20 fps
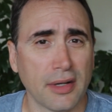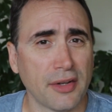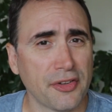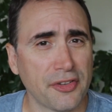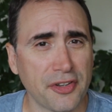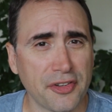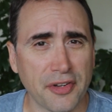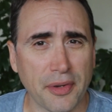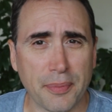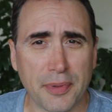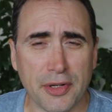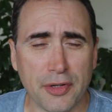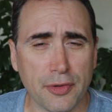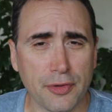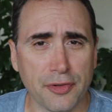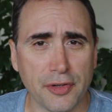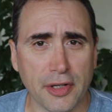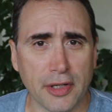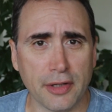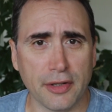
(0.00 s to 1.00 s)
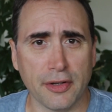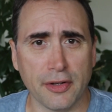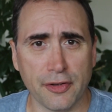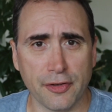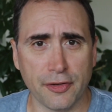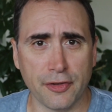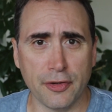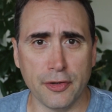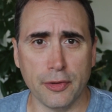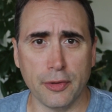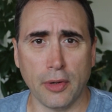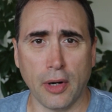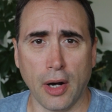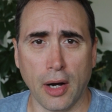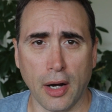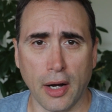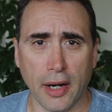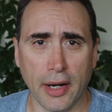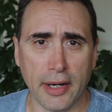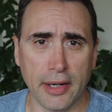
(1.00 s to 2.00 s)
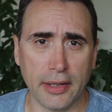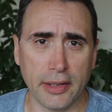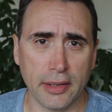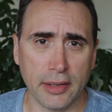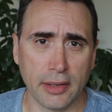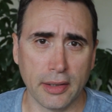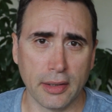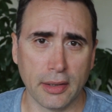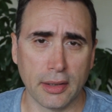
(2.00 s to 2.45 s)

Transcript: Since I've been using this new high